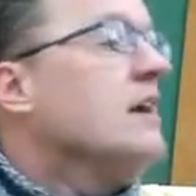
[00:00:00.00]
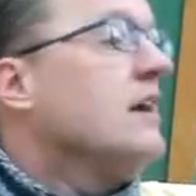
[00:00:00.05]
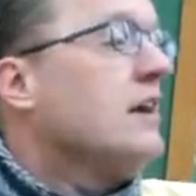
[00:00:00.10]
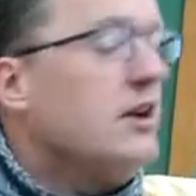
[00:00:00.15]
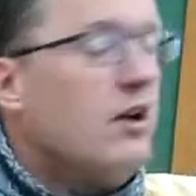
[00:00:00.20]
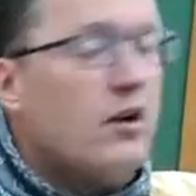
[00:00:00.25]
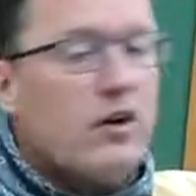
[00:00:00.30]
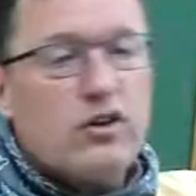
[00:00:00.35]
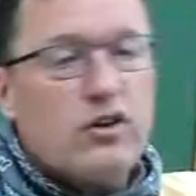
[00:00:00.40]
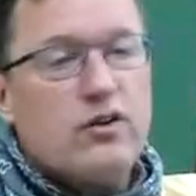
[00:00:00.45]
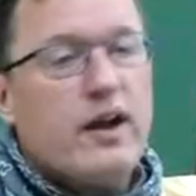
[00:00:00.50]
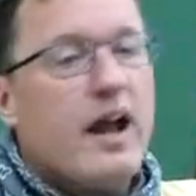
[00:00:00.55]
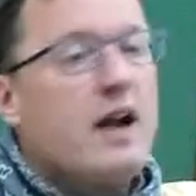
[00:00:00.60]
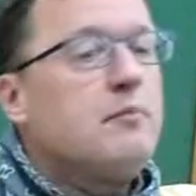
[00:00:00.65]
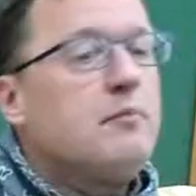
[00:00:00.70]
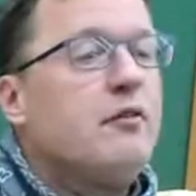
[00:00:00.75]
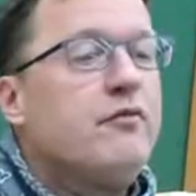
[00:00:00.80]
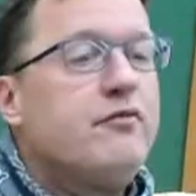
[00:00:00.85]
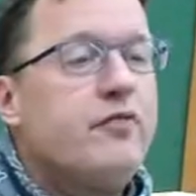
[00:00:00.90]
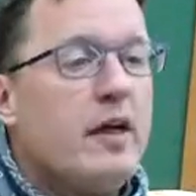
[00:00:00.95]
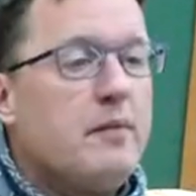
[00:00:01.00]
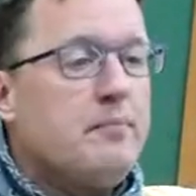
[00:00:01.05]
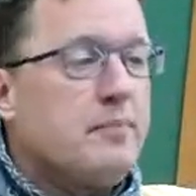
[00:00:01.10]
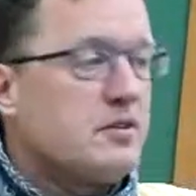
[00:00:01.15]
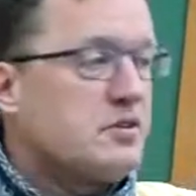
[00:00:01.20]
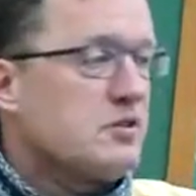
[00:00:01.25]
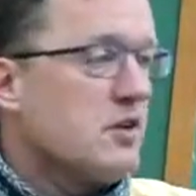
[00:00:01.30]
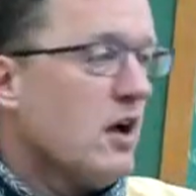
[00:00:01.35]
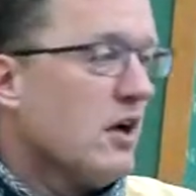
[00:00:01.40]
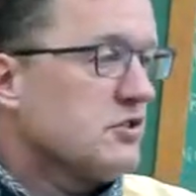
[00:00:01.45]
you know, incredible flood
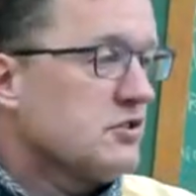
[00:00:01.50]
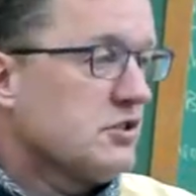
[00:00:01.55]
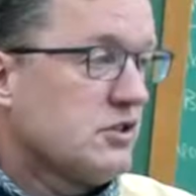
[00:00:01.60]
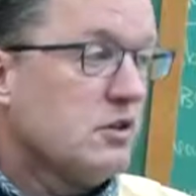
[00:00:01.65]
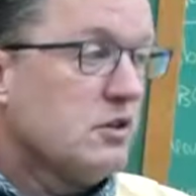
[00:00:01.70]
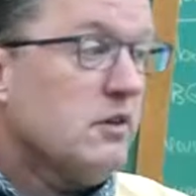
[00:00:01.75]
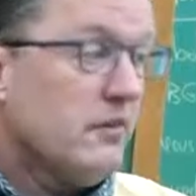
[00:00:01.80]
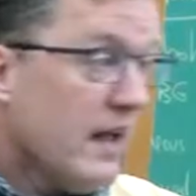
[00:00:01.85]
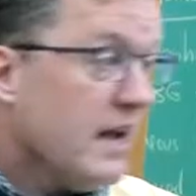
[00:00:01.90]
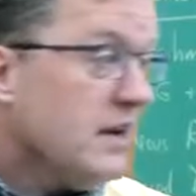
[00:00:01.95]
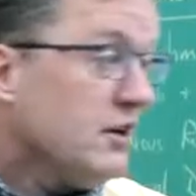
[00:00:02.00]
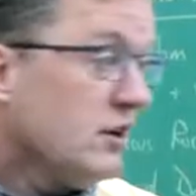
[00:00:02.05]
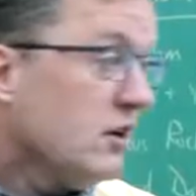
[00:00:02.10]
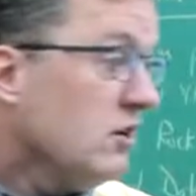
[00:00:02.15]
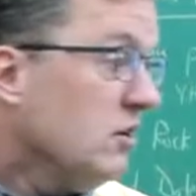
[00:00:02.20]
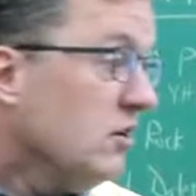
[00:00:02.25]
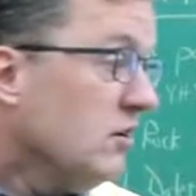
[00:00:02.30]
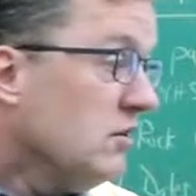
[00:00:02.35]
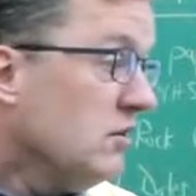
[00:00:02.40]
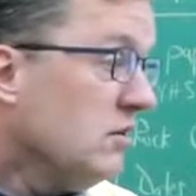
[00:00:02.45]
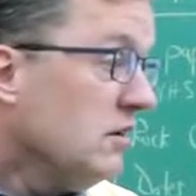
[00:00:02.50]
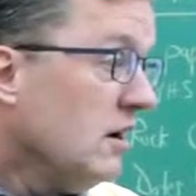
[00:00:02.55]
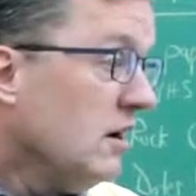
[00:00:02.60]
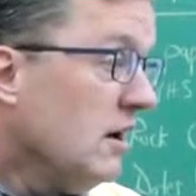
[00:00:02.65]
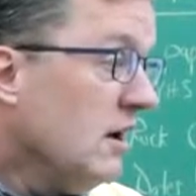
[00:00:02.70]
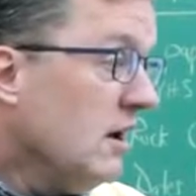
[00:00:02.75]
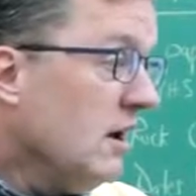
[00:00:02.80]
basalts too, and they do.